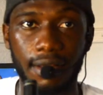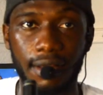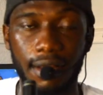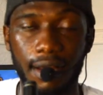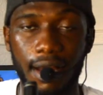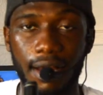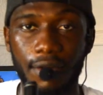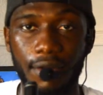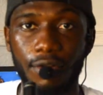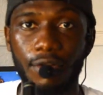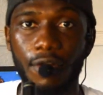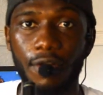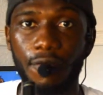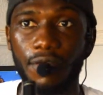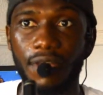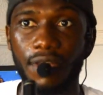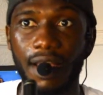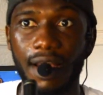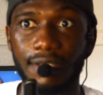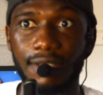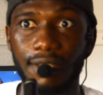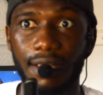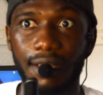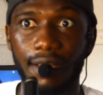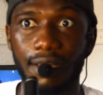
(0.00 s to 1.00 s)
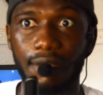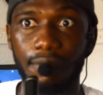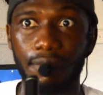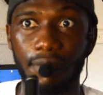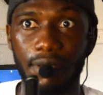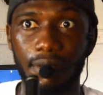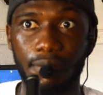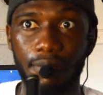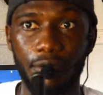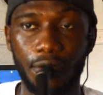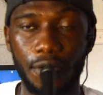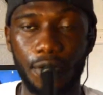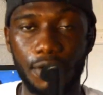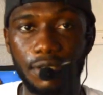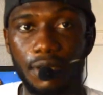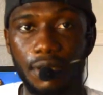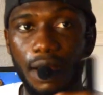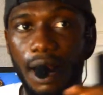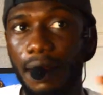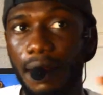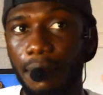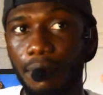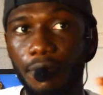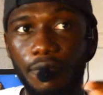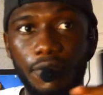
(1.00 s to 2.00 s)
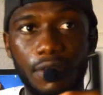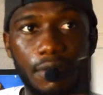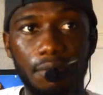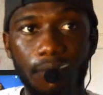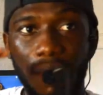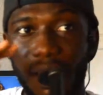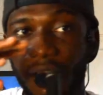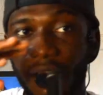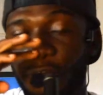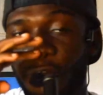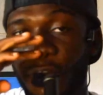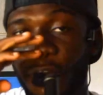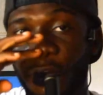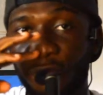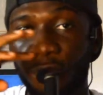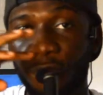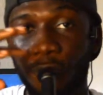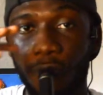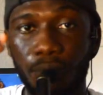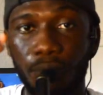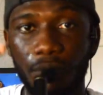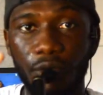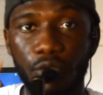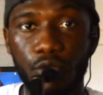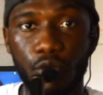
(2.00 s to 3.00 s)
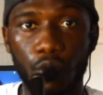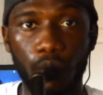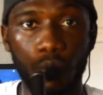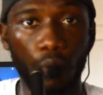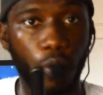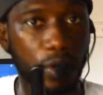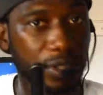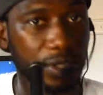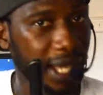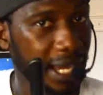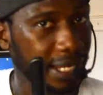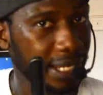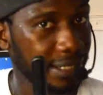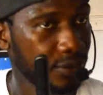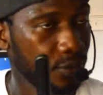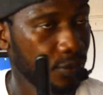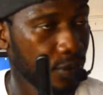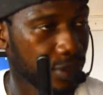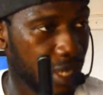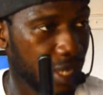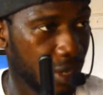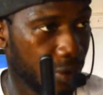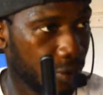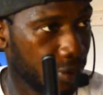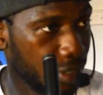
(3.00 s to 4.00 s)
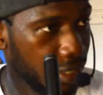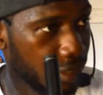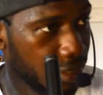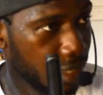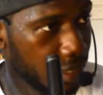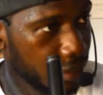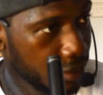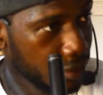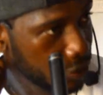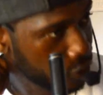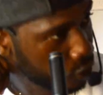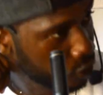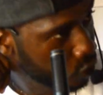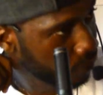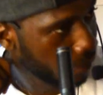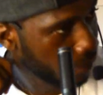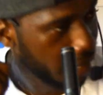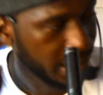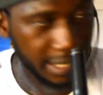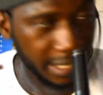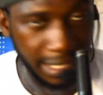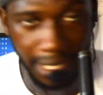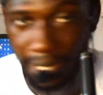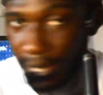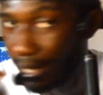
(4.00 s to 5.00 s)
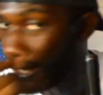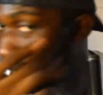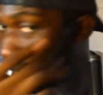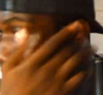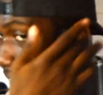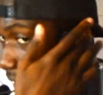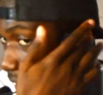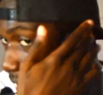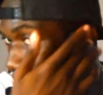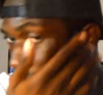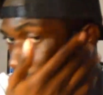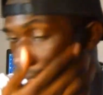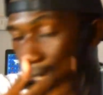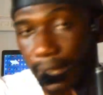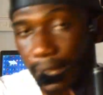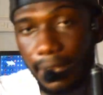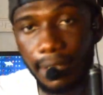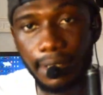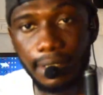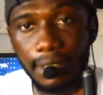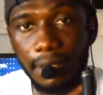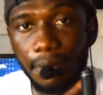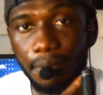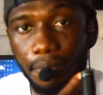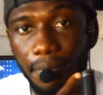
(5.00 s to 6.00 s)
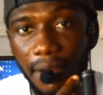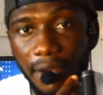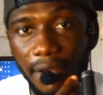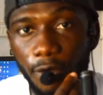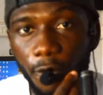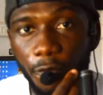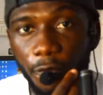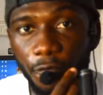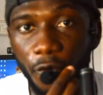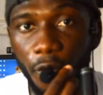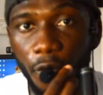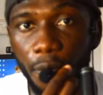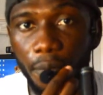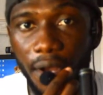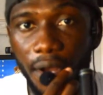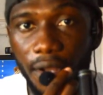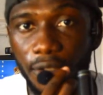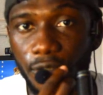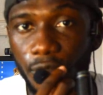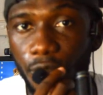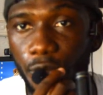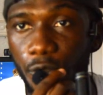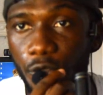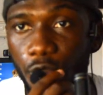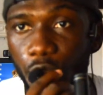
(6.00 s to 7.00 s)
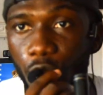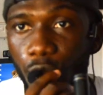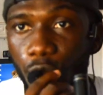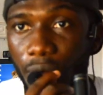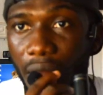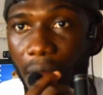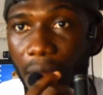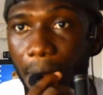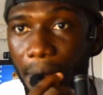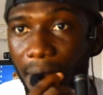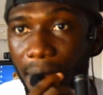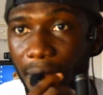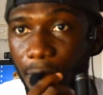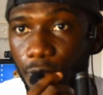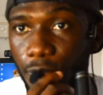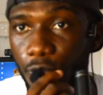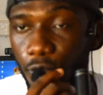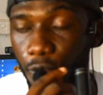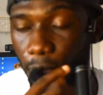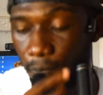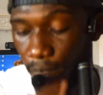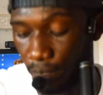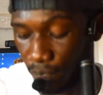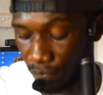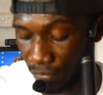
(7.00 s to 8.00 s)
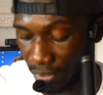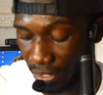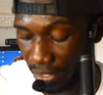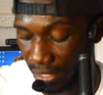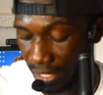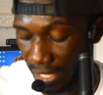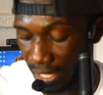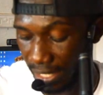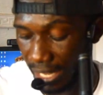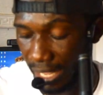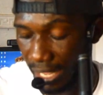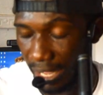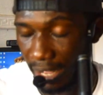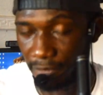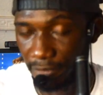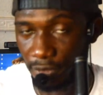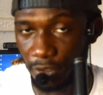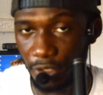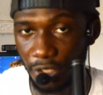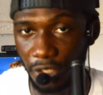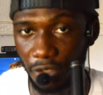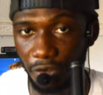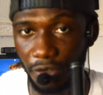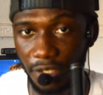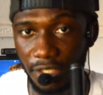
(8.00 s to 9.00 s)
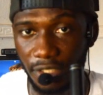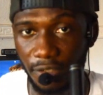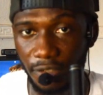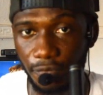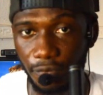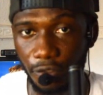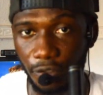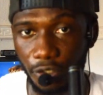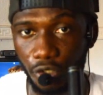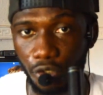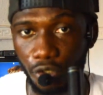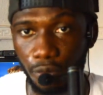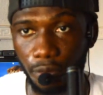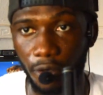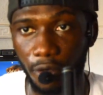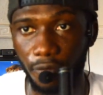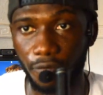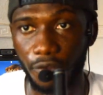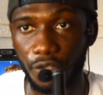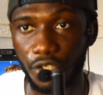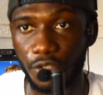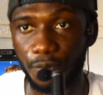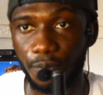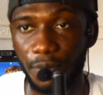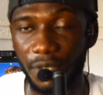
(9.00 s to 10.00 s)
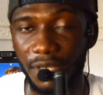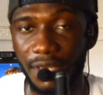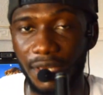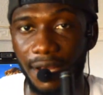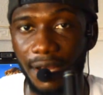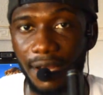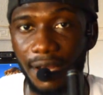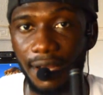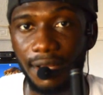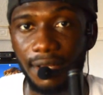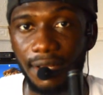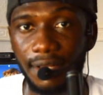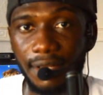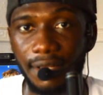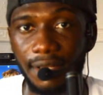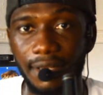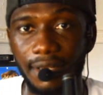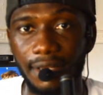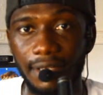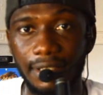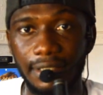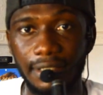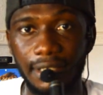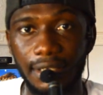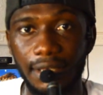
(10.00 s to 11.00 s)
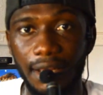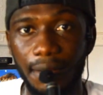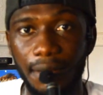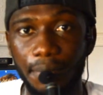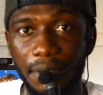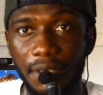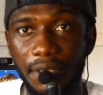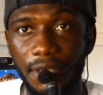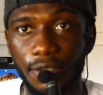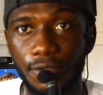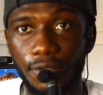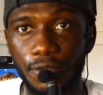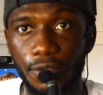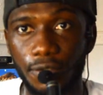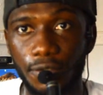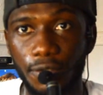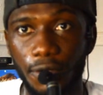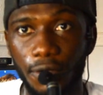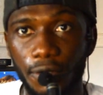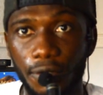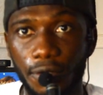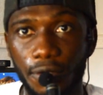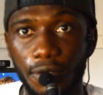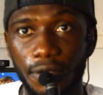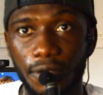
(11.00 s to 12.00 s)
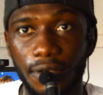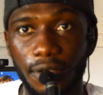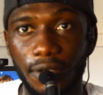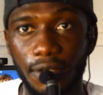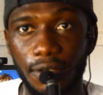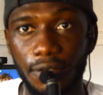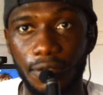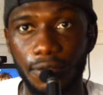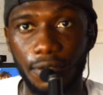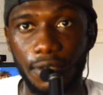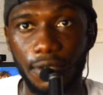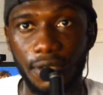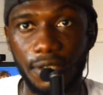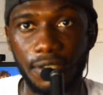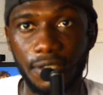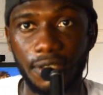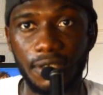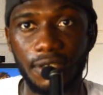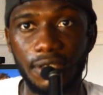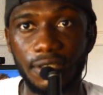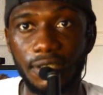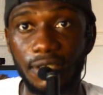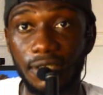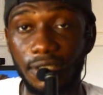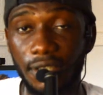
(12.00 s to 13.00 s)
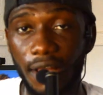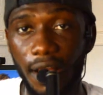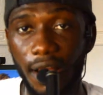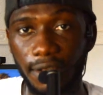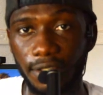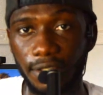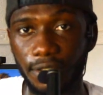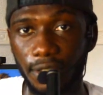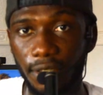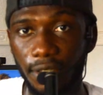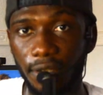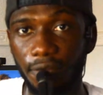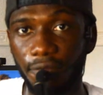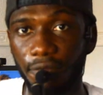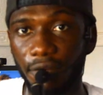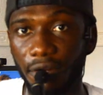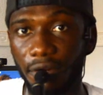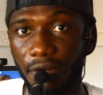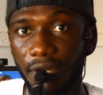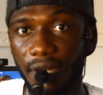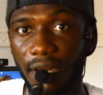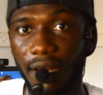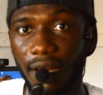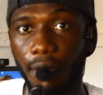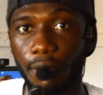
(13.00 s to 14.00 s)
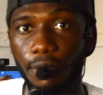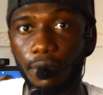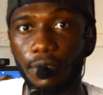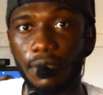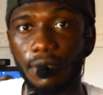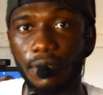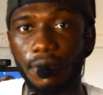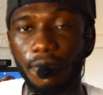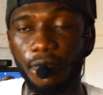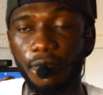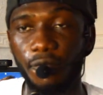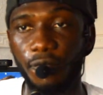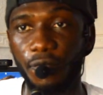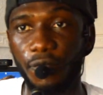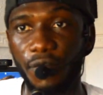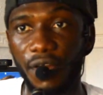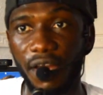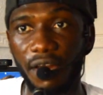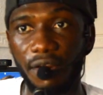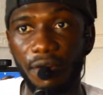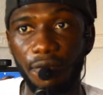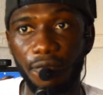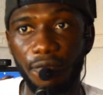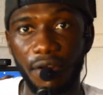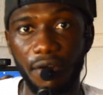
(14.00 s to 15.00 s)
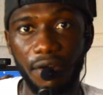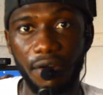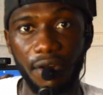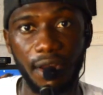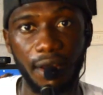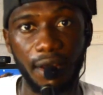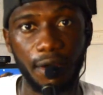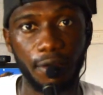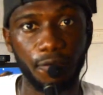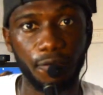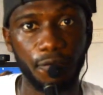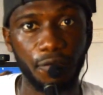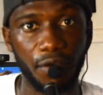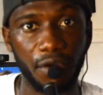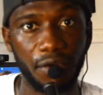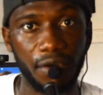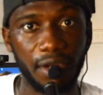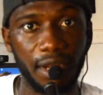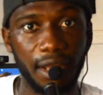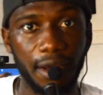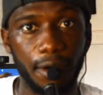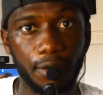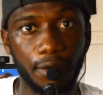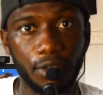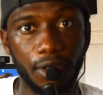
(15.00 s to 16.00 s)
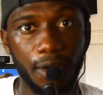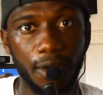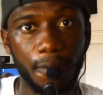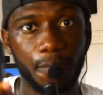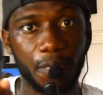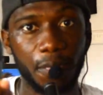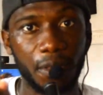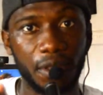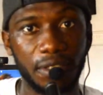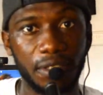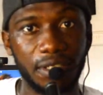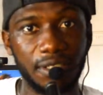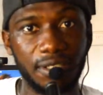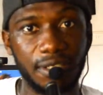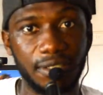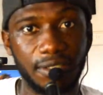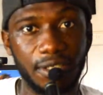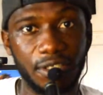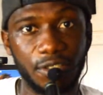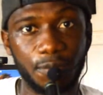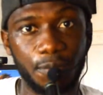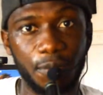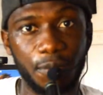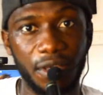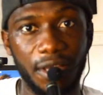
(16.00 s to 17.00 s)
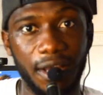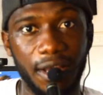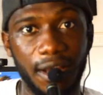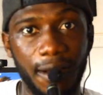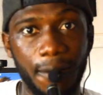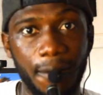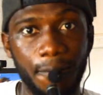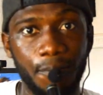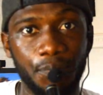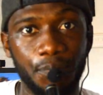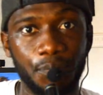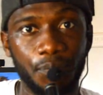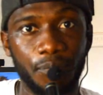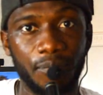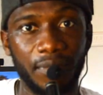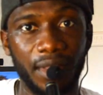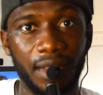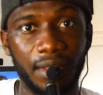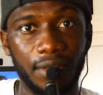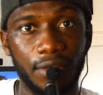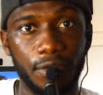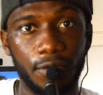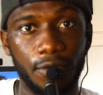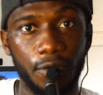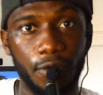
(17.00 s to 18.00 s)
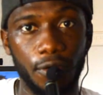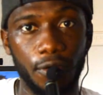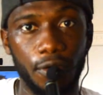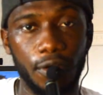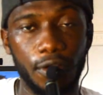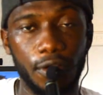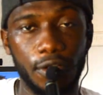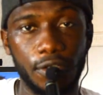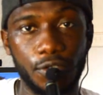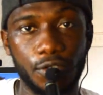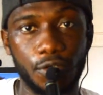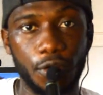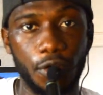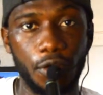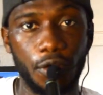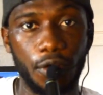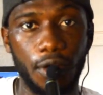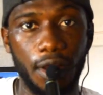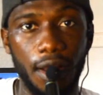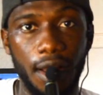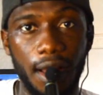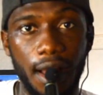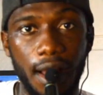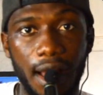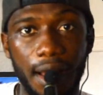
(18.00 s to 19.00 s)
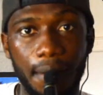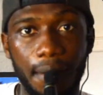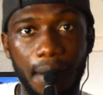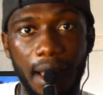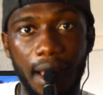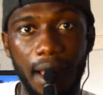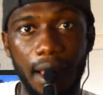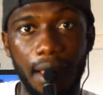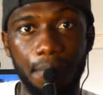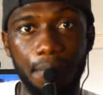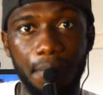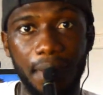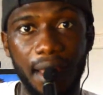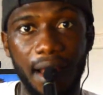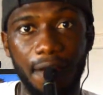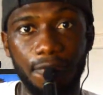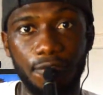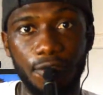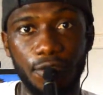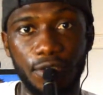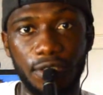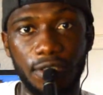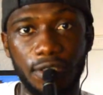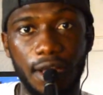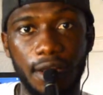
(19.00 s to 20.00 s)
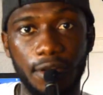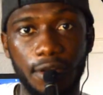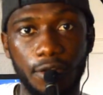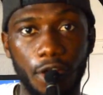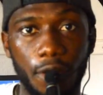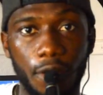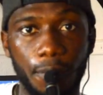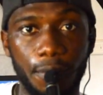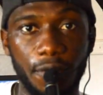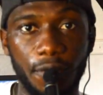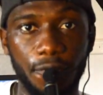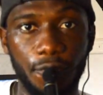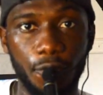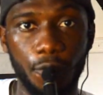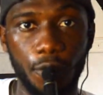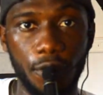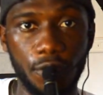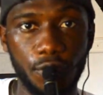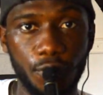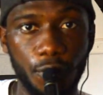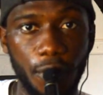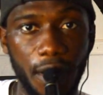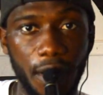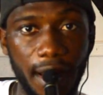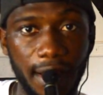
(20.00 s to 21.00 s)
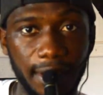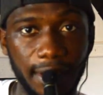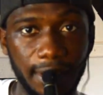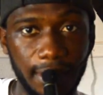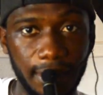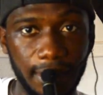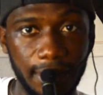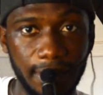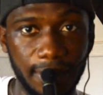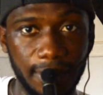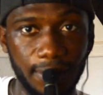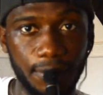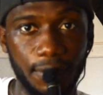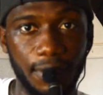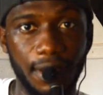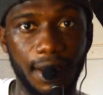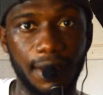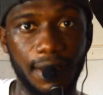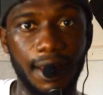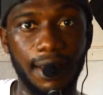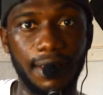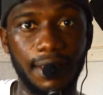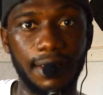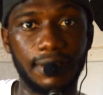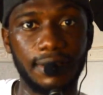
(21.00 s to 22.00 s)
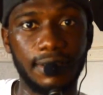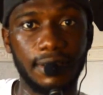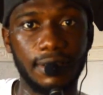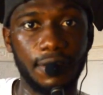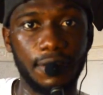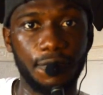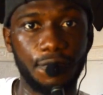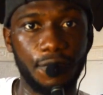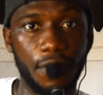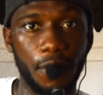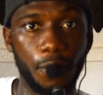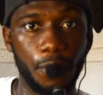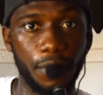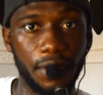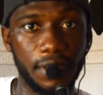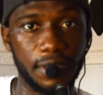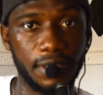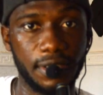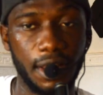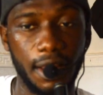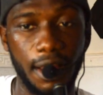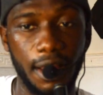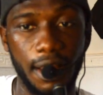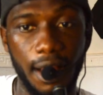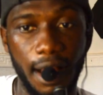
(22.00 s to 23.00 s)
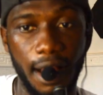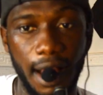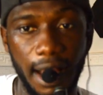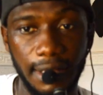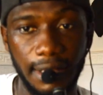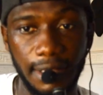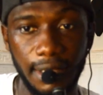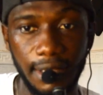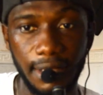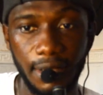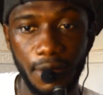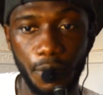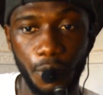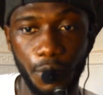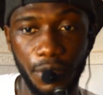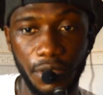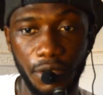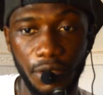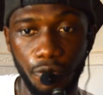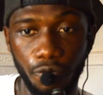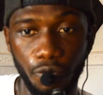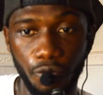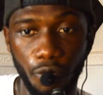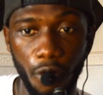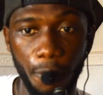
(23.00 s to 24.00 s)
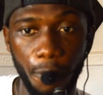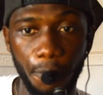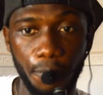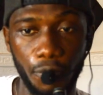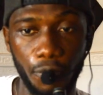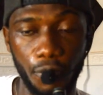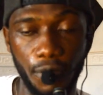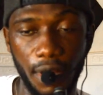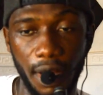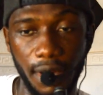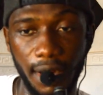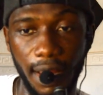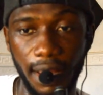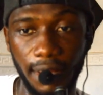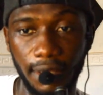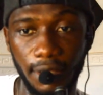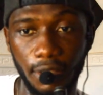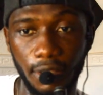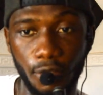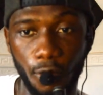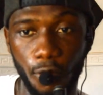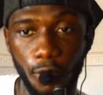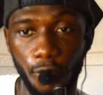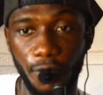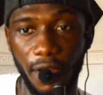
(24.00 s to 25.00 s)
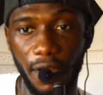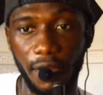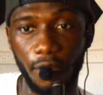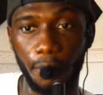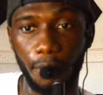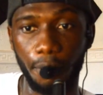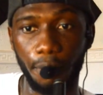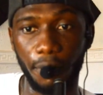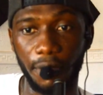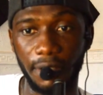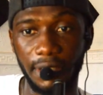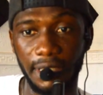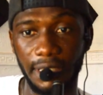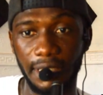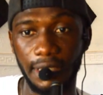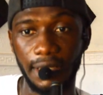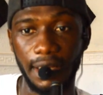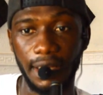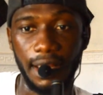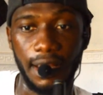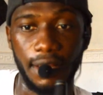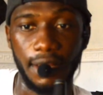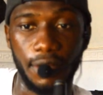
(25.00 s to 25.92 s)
I don't know if you guys heard me because I moved the mic far from me. So what I did was I connected this to my neck, the microphone mouth close to my mouth. Then I have to increase the volume of the speaker. Then I begin to talk. You can see this is actually very loud, very, very loud, very loud. This is the speaker, so I may have to stand up. If you want to hang this, you can hang it in different ways. I think with the rope you can hang it over your body.